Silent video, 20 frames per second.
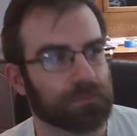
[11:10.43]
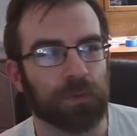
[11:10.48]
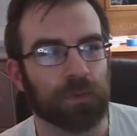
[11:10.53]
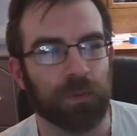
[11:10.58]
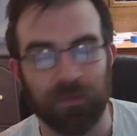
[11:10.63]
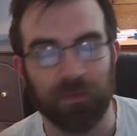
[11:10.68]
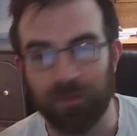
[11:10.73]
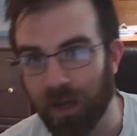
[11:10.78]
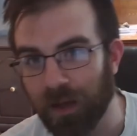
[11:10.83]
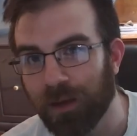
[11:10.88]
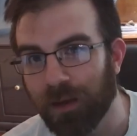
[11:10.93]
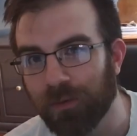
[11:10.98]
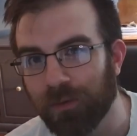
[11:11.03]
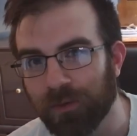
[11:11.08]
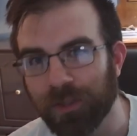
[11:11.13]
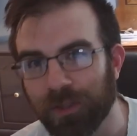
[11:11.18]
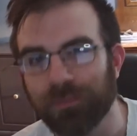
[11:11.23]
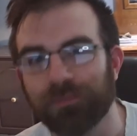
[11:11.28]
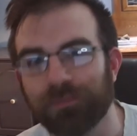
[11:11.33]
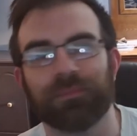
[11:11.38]
we've gone
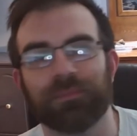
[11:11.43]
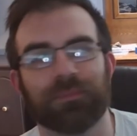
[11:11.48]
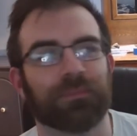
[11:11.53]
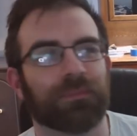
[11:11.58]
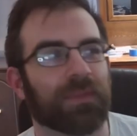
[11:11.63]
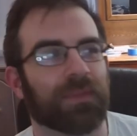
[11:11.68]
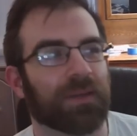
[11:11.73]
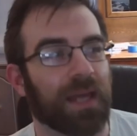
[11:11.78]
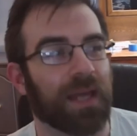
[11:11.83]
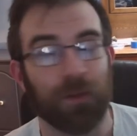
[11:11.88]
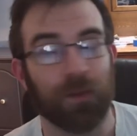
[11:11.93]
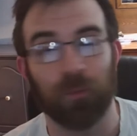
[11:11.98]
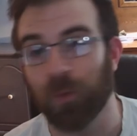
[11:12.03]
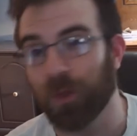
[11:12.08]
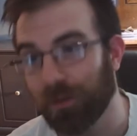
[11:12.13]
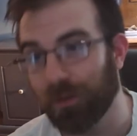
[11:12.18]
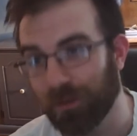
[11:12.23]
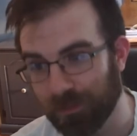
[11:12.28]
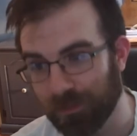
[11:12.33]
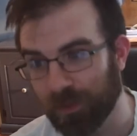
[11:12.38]
over, and
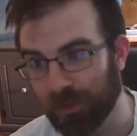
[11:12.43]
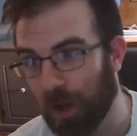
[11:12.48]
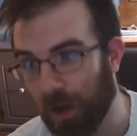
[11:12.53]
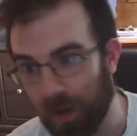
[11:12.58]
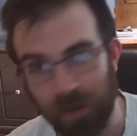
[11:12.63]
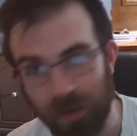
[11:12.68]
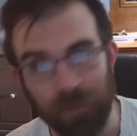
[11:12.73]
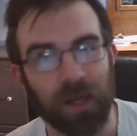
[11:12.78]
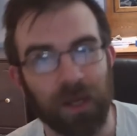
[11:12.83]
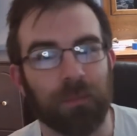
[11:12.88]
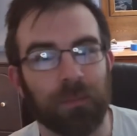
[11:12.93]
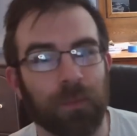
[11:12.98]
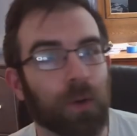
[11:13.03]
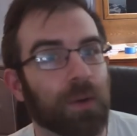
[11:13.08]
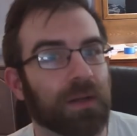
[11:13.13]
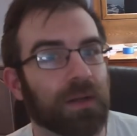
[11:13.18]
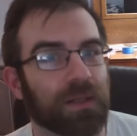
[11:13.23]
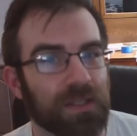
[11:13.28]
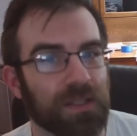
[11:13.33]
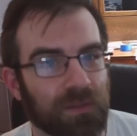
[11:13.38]
we'll talk about
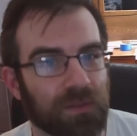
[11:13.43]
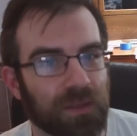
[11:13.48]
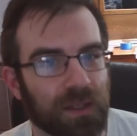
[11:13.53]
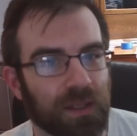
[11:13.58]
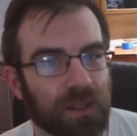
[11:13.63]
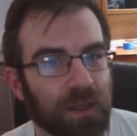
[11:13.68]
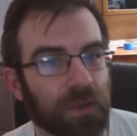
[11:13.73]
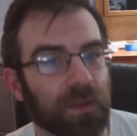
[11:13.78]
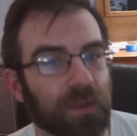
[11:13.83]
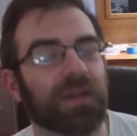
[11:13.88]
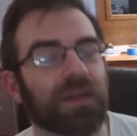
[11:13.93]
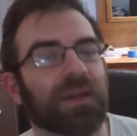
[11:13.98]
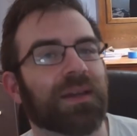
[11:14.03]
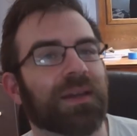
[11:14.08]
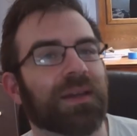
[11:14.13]
more in this video,